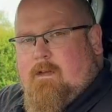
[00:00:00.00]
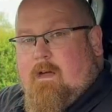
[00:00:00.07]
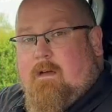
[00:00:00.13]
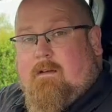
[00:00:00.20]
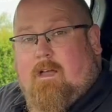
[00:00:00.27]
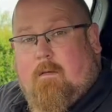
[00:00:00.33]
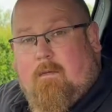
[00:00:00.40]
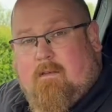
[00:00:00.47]

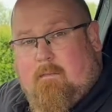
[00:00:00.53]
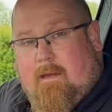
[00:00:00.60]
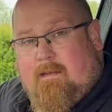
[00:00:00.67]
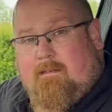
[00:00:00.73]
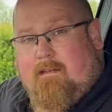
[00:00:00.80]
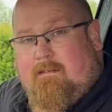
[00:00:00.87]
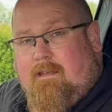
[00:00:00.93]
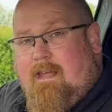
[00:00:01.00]
Cubby
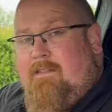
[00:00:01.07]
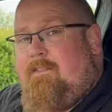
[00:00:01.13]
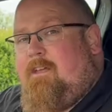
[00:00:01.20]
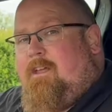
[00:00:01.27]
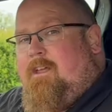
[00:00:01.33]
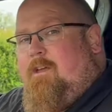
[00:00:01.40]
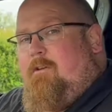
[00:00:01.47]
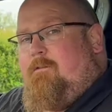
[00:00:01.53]
spaces in the
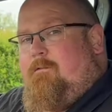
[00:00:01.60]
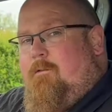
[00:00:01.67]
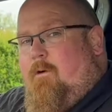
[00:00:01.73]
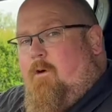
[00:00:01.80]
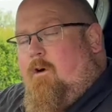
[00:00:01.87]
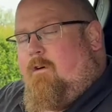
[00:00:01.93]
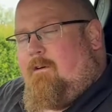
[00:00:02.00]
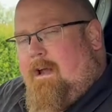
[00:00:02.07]

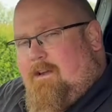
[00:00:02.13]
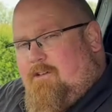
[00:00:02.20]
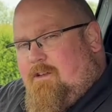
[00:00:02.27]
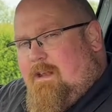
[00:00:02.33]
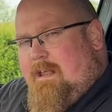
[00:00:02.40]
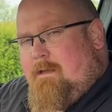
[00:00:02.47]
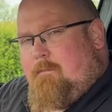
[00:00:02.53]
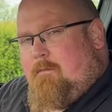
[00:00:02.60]
Q4 are
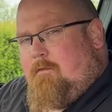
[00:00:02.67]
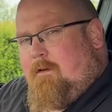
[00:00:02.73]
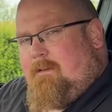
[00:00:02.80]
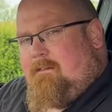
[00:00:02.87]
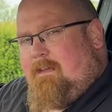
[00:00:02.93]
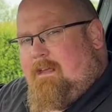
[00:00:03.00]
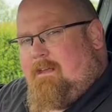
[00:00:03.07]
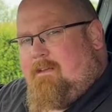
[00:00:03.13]
actually
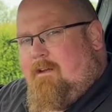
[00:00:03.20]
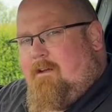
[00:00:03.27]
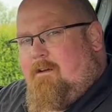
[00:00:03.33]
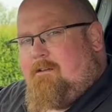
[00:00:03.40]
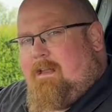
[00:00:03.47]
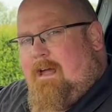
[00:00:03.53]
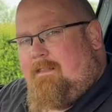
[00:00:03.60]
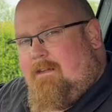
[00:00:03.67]
pretty
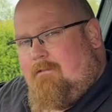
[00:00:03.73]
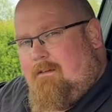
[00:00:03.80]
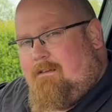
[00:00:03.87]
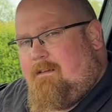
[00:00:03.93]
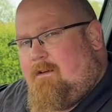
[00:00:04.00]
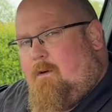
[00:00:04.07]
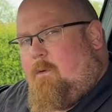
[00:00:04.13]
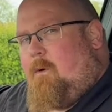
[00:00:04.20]
good, and there is a
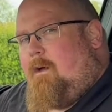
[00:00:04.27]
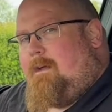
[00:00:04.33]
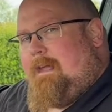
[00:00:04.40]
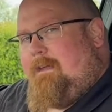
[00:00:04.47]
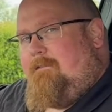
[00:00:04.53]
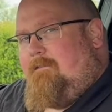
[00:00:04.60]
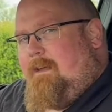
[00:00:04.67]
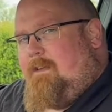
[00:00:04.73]
quirky
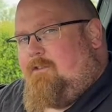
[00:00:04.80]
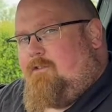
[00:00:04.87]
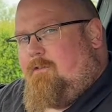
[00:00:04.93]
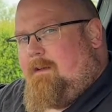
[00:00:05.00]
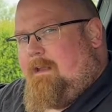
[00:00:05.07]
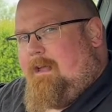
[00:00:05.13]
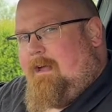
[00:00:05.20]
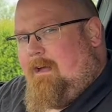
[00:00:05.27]
feature in
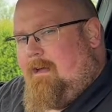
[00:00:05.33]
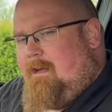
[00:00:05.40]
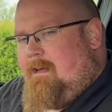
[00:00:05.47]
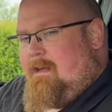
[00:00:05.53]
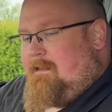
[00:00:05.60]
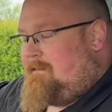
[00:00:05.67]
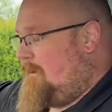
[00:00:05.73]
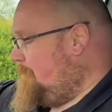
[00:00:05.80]
here. Now